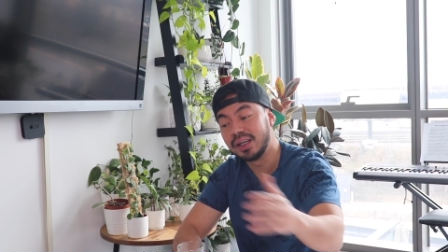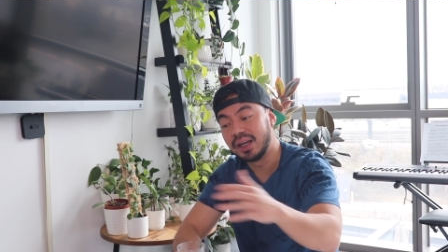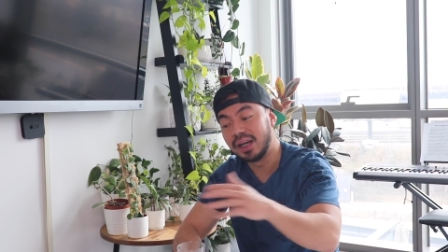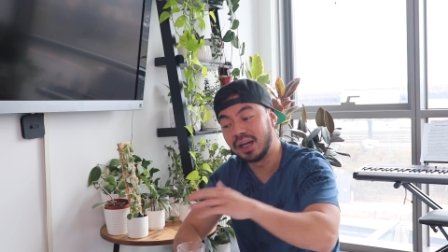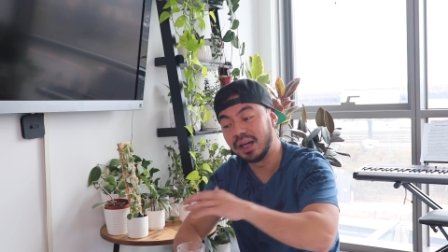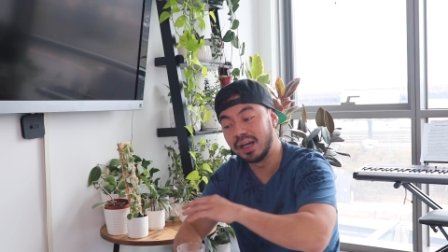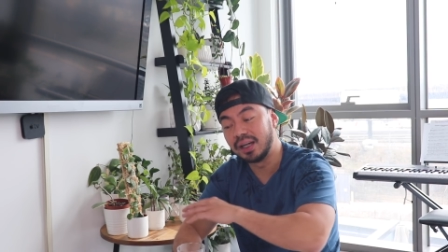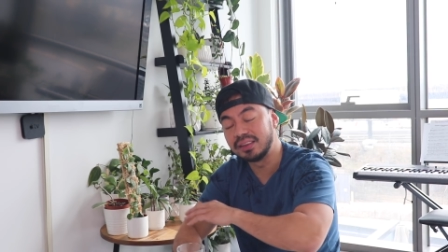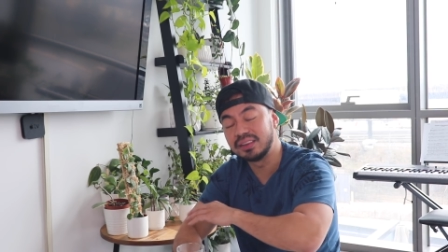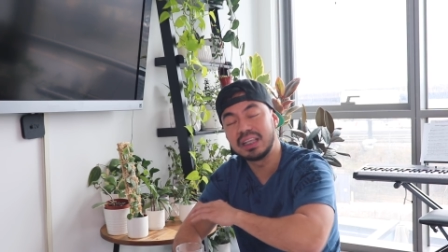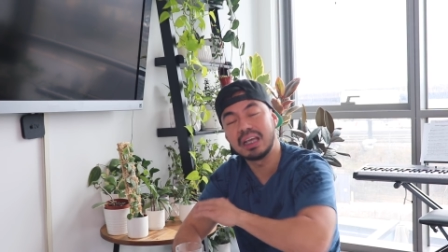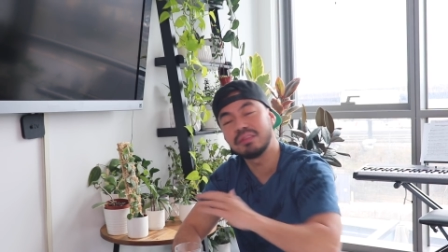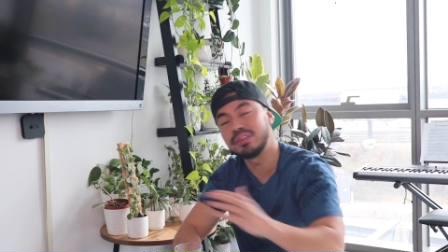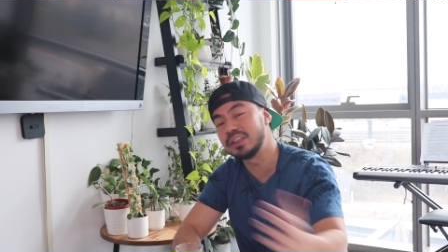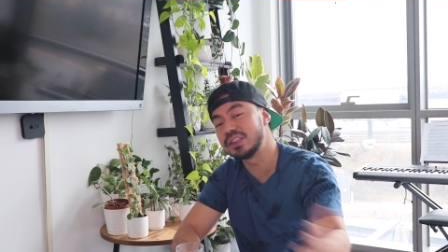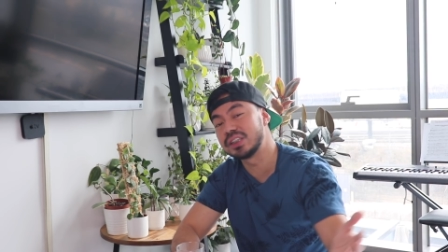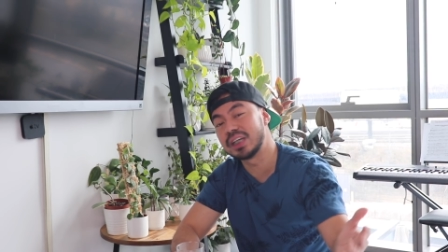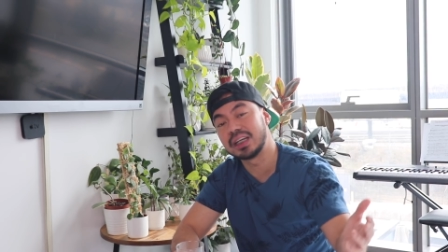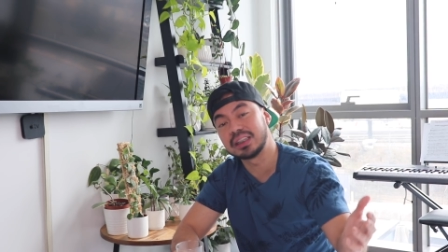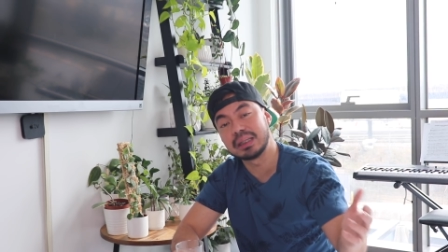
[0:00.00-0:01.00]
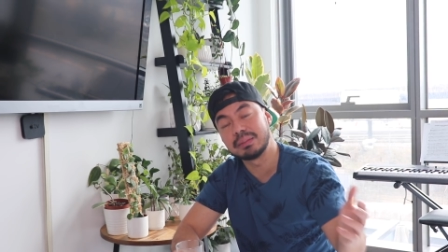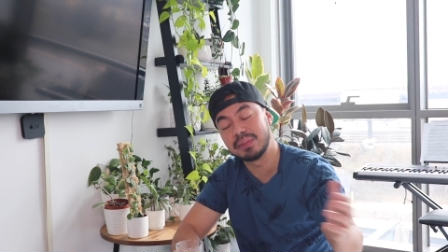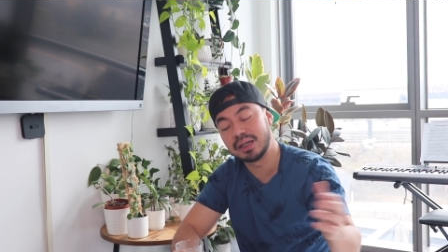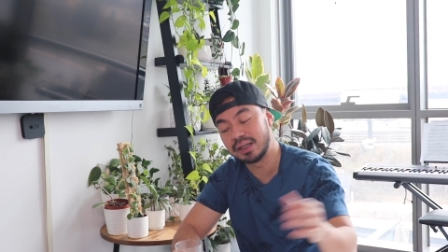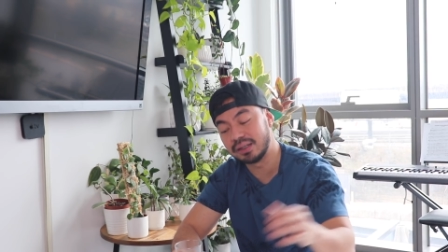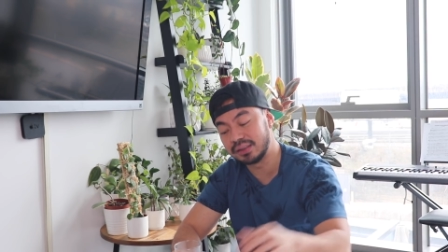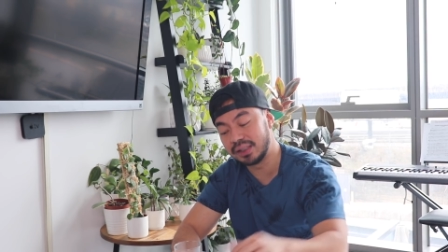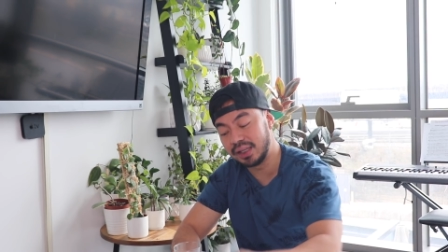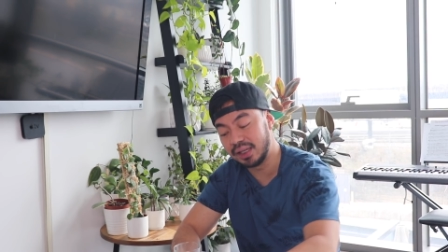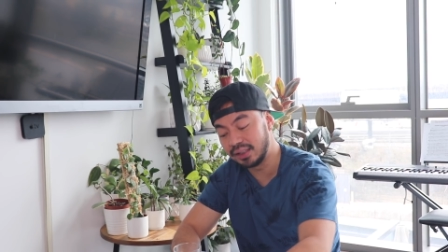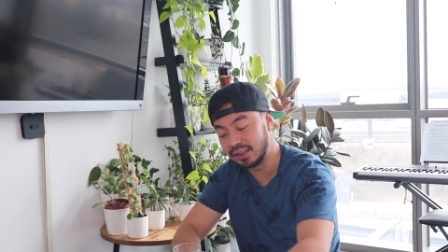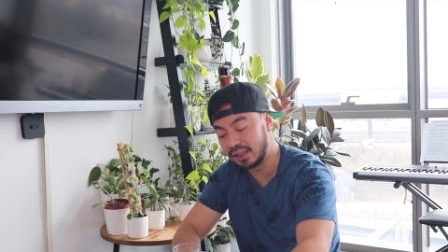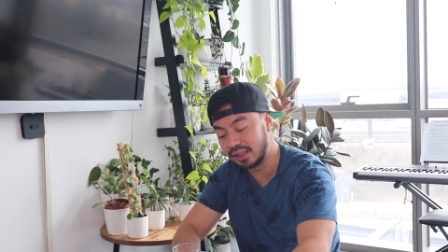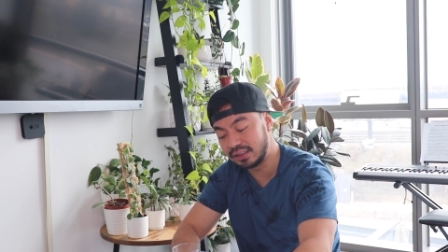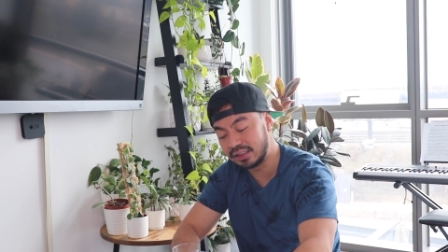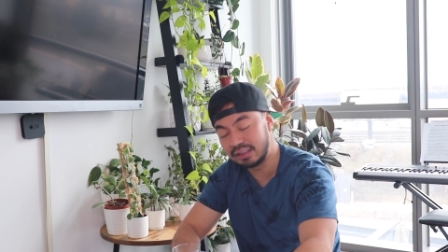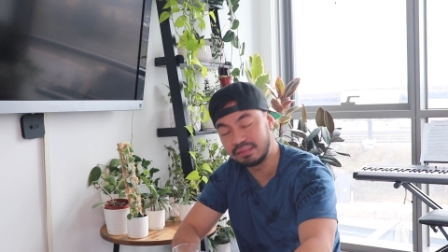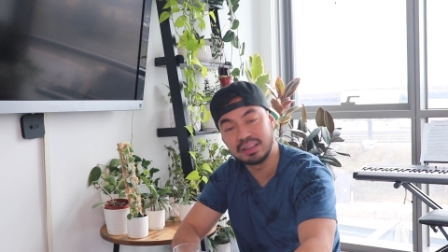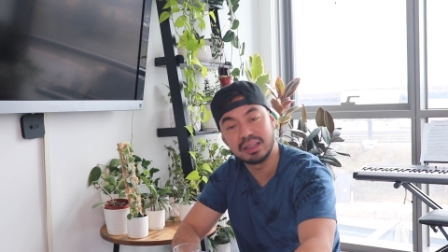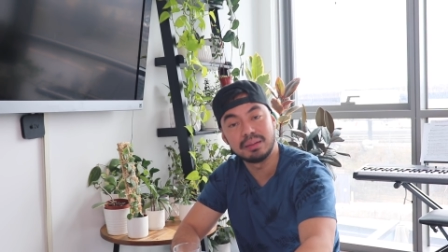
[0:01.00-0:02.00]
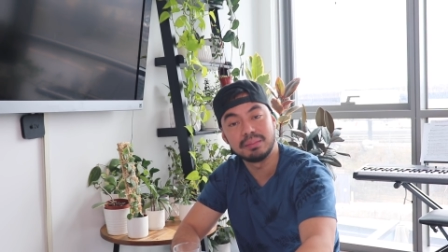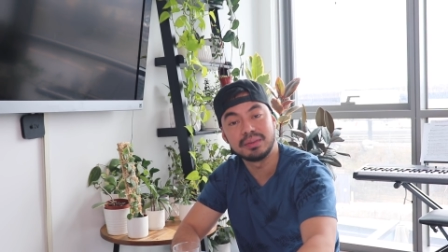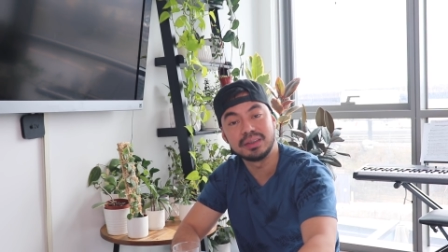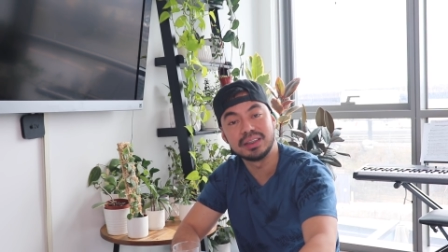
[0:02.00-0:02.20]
definitely check them out and give them